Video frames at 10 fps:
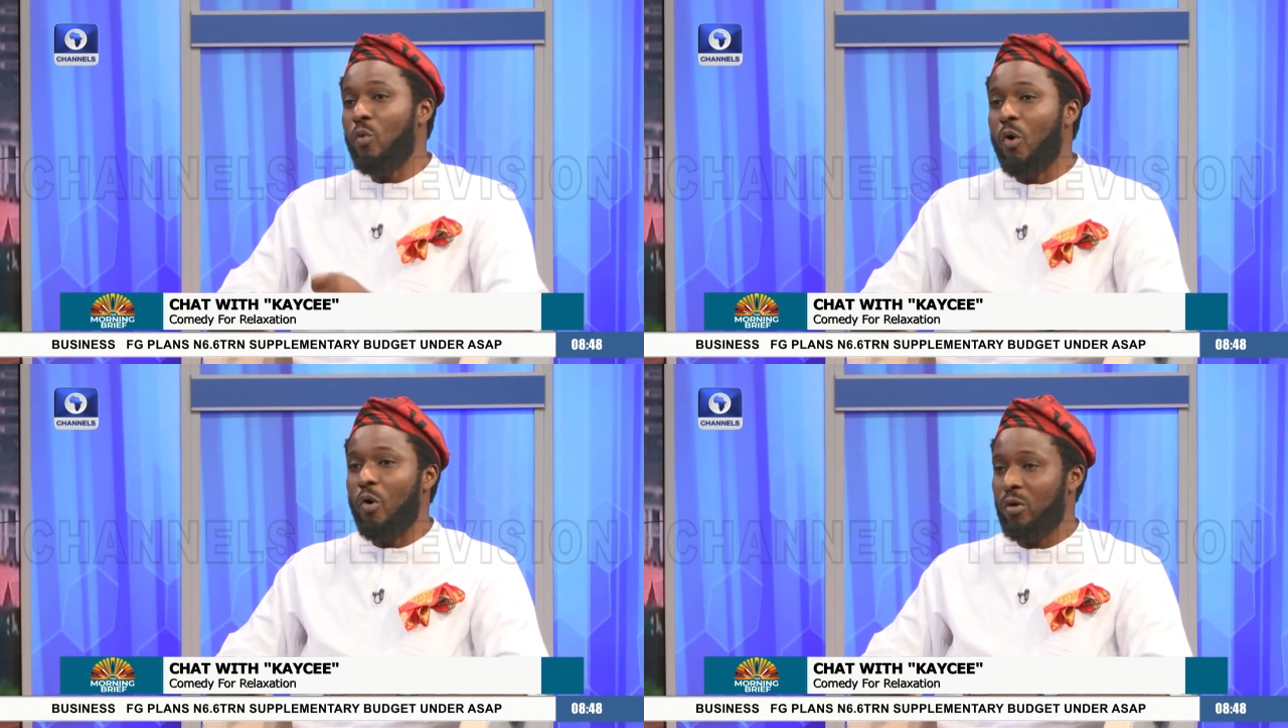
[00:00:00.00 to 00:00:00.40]

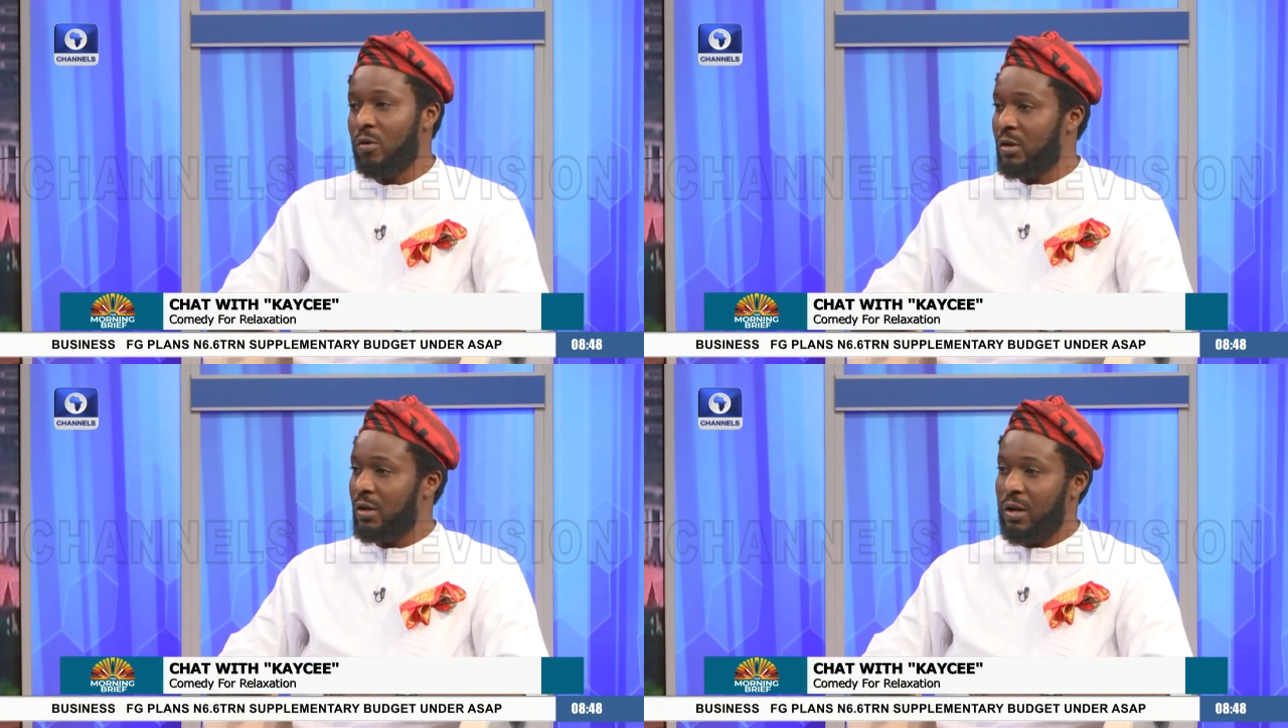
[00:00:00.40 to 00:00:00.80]

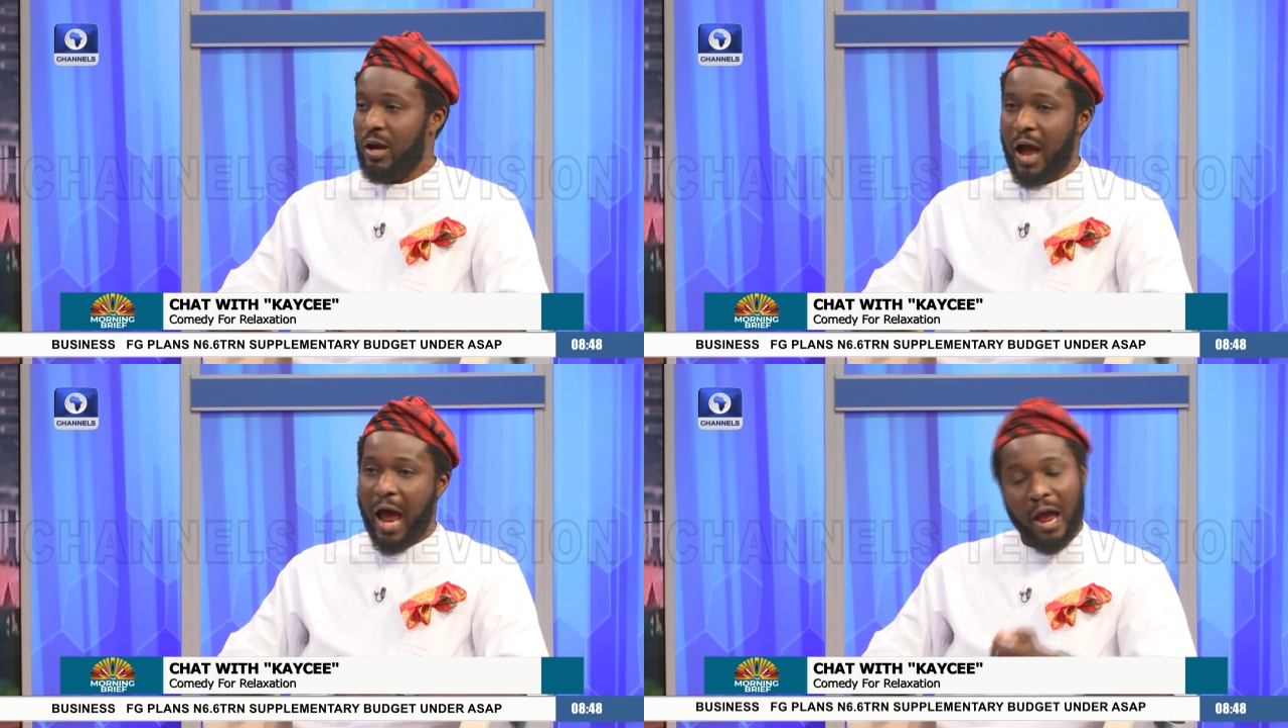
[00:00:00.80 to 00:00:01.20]
work.
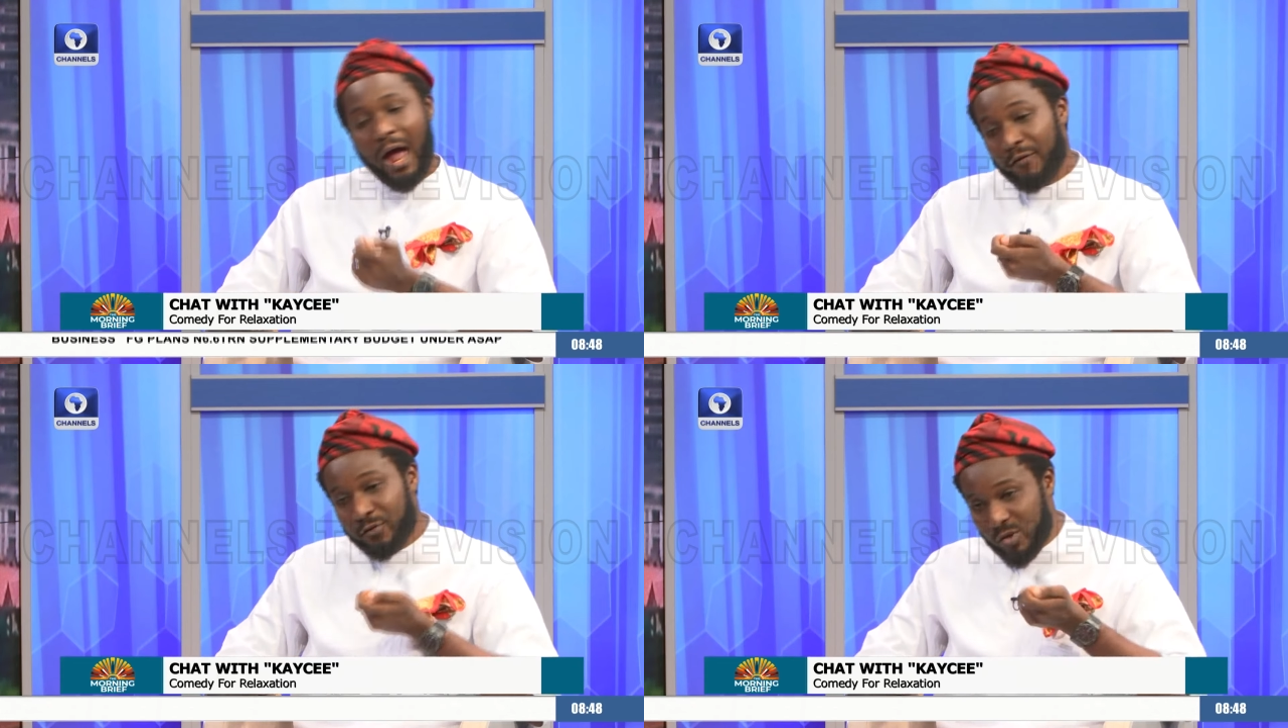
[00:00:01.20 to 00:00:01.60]
I
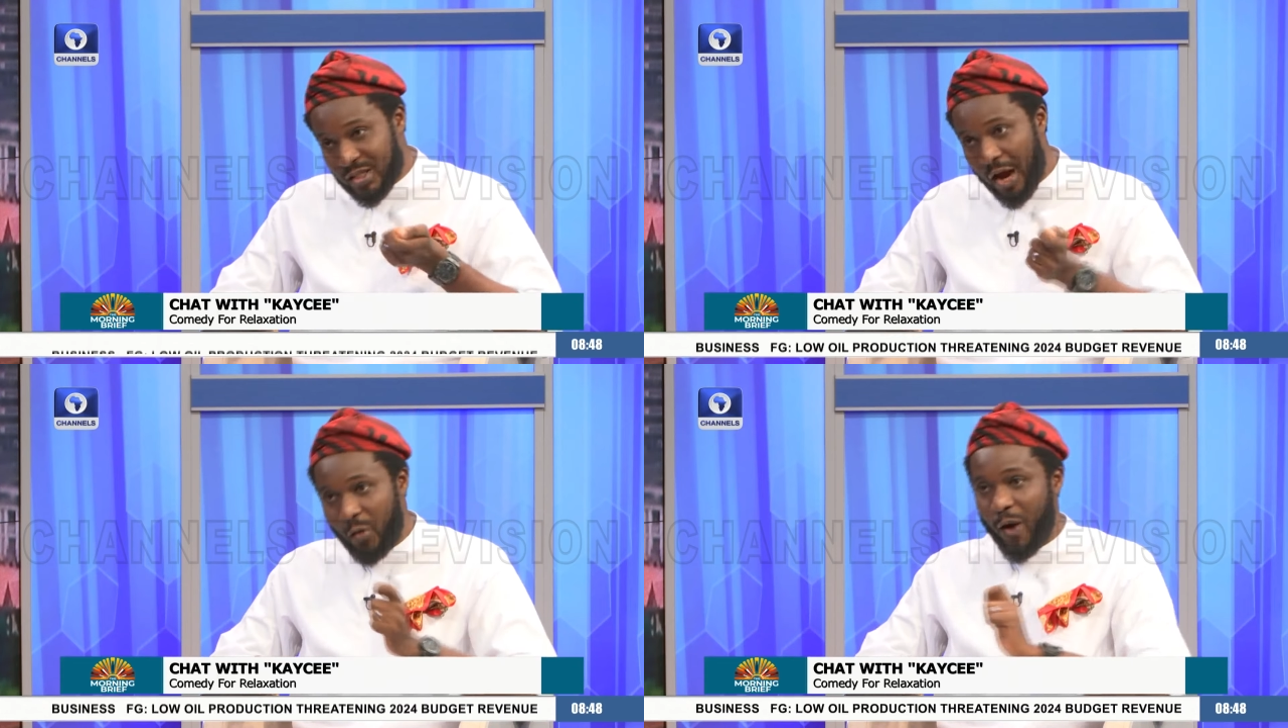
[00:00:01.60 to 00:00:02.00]
have to
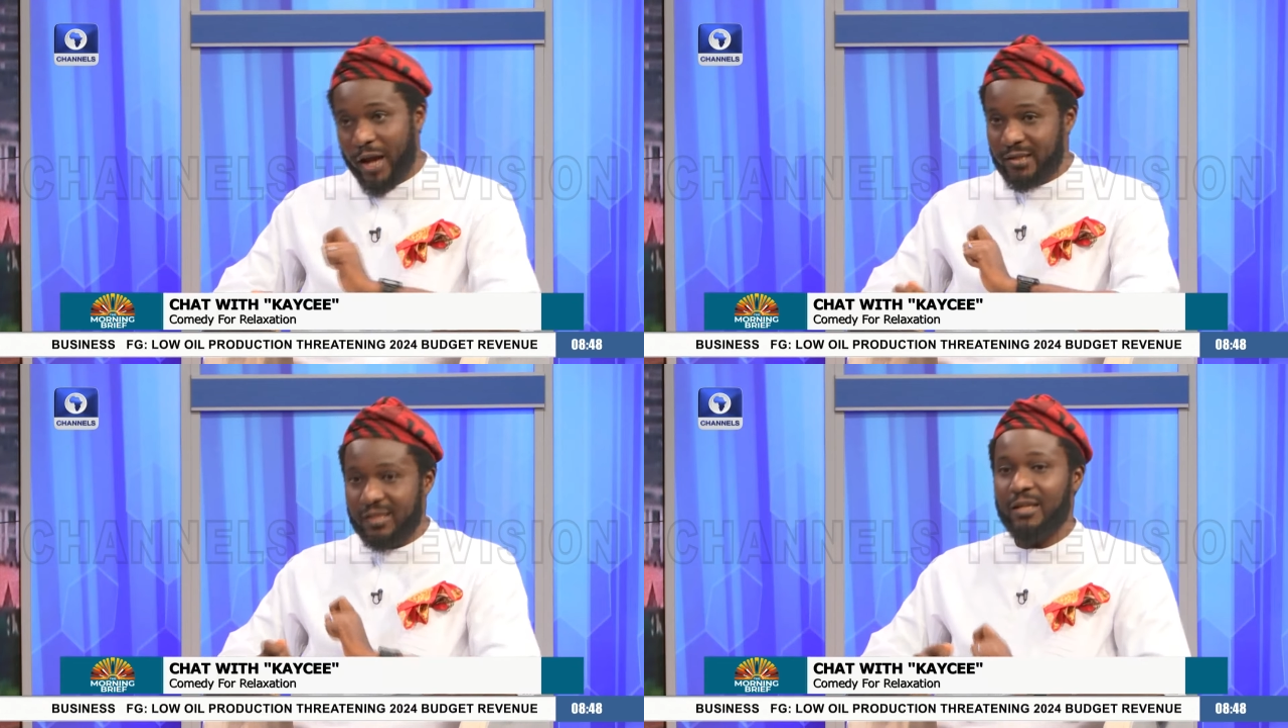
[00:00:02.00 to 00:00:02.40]
start
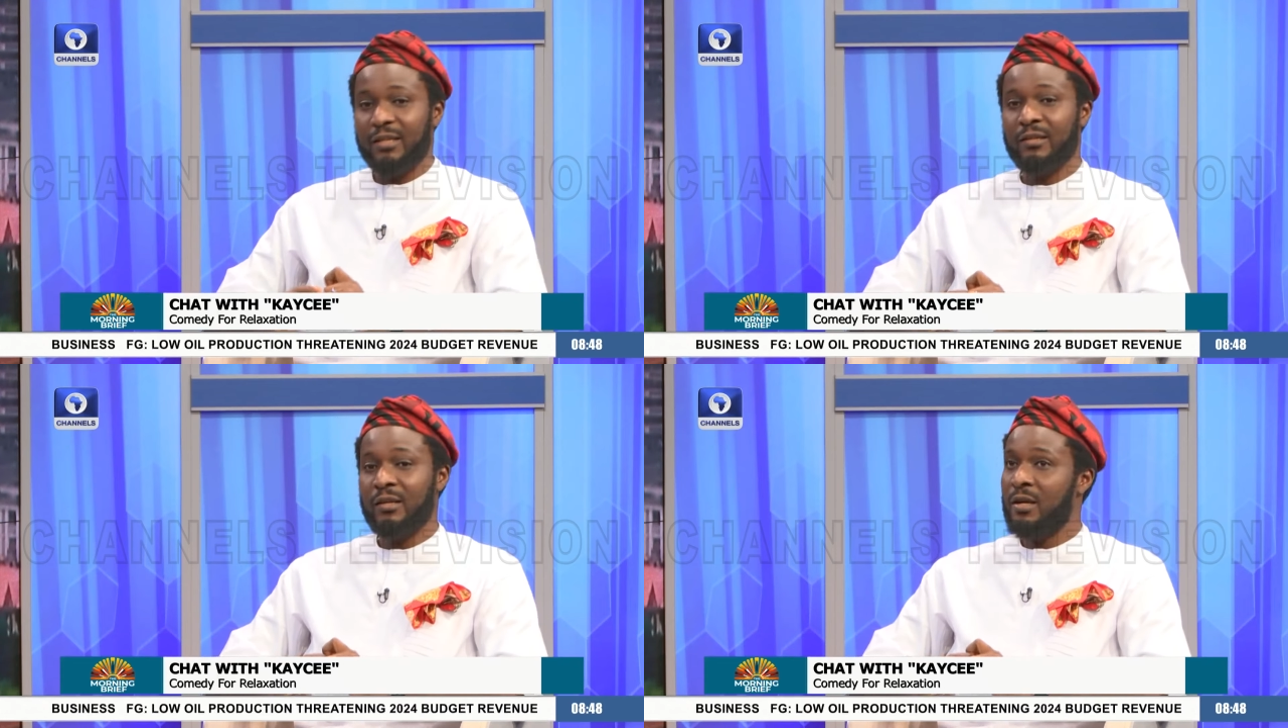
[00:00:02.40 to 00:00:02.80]

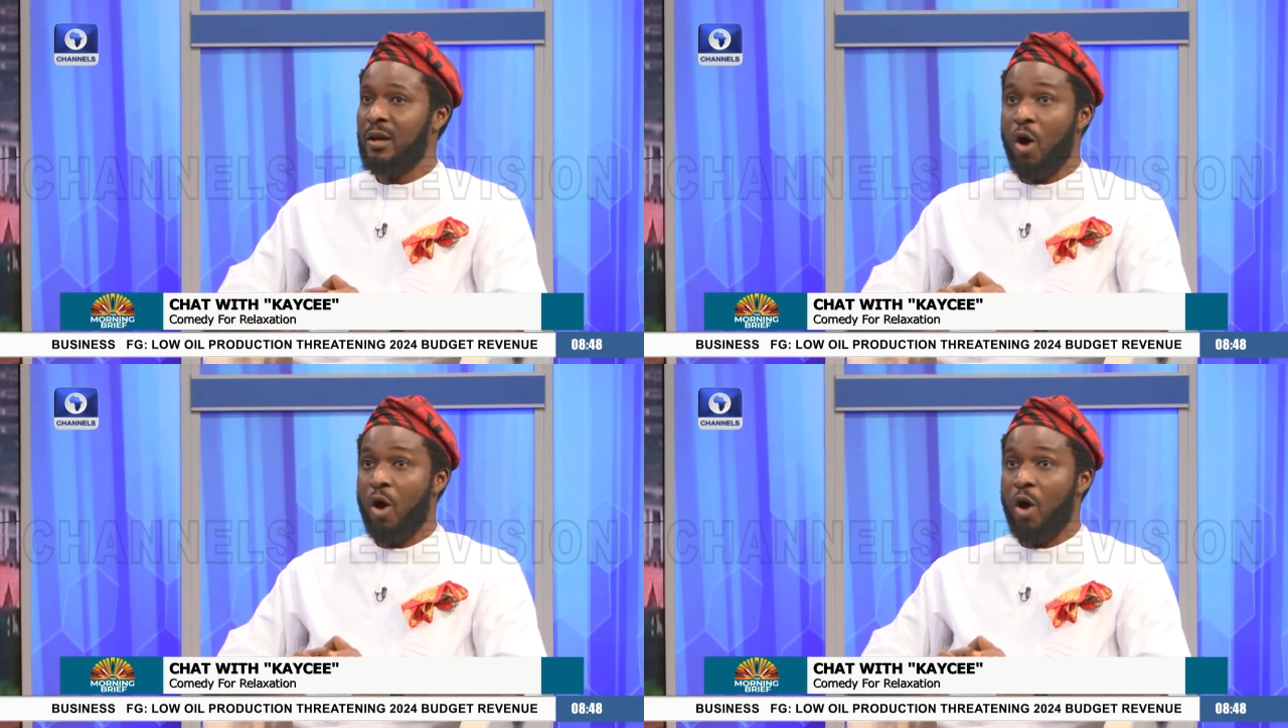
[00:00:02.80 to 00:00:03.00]
writing,